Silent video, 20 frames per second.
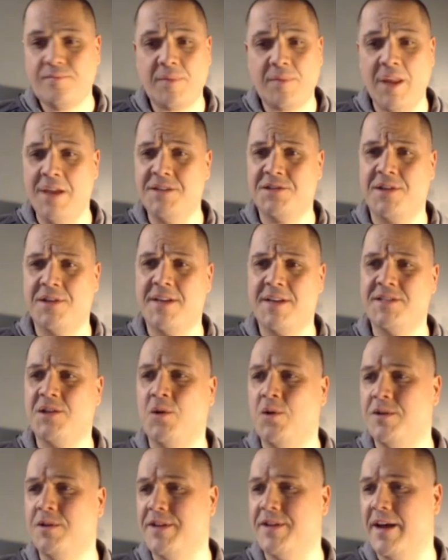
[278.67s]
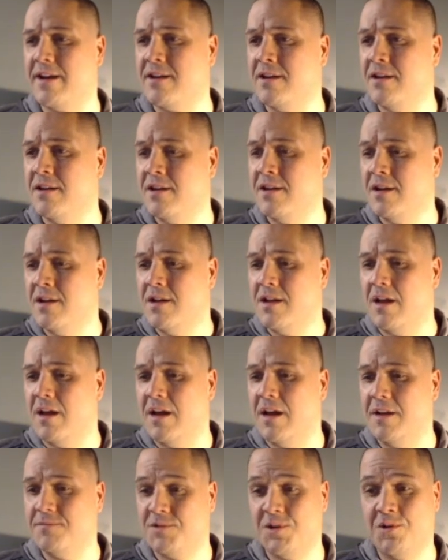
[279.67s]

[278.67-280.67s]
And so that's the whole deck. So